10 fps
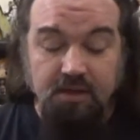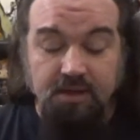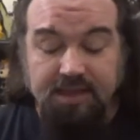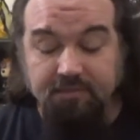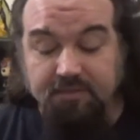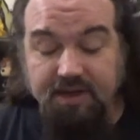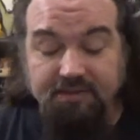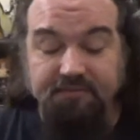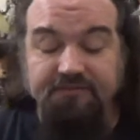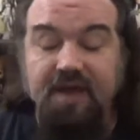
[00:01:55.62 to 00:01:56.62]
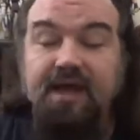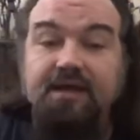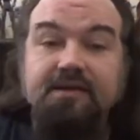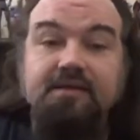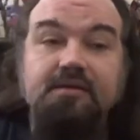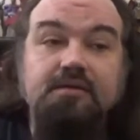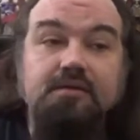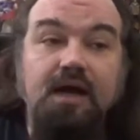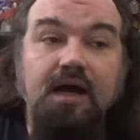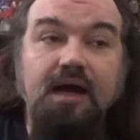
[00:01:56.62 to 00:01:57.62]
keep in mind, we've had
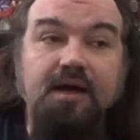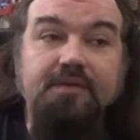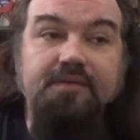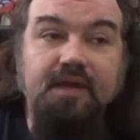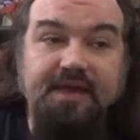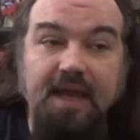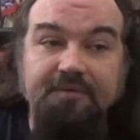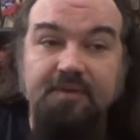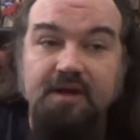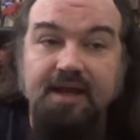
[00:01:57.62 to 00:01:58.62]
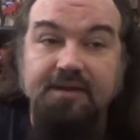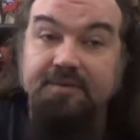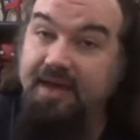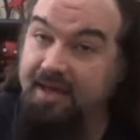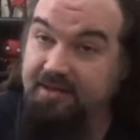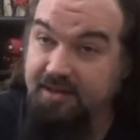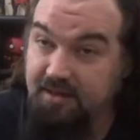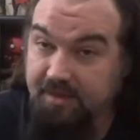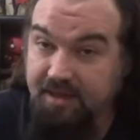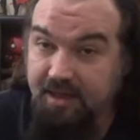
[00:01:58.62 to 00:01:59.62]
a Captain America annual and an
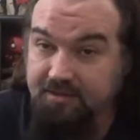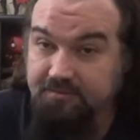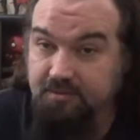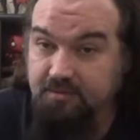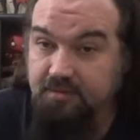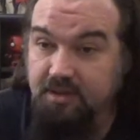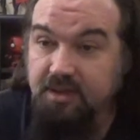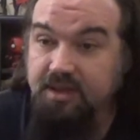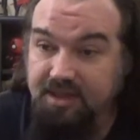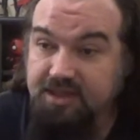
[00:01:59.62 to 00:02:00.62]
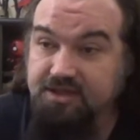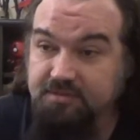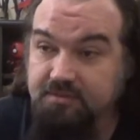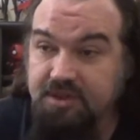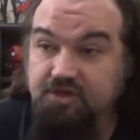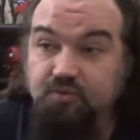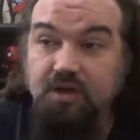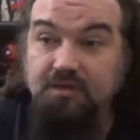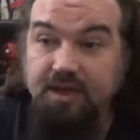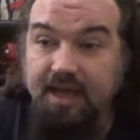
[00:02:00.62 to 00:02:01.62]
Iron Man annual. Each
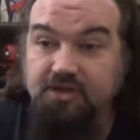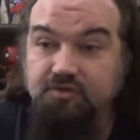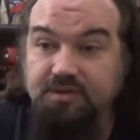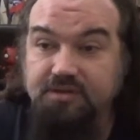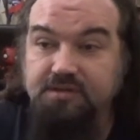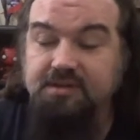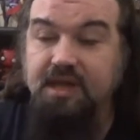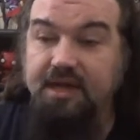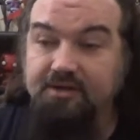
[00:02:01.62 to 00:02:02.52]
one actually tied